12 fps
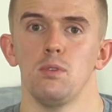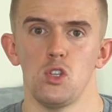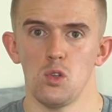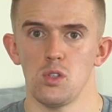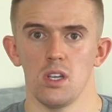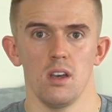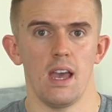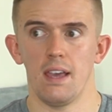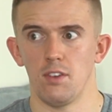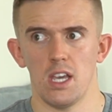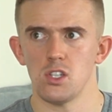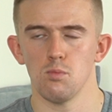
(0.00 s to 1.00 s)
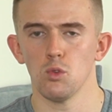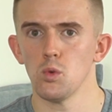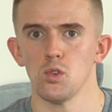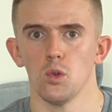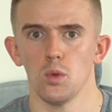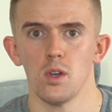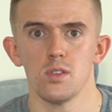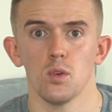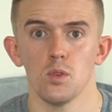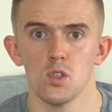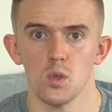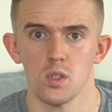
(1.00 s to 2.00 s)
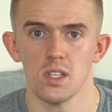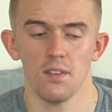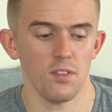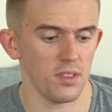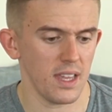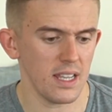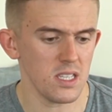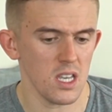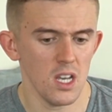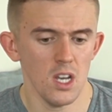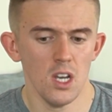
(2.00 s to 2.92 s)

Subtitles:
due to aviation rules and all those sorts of different things.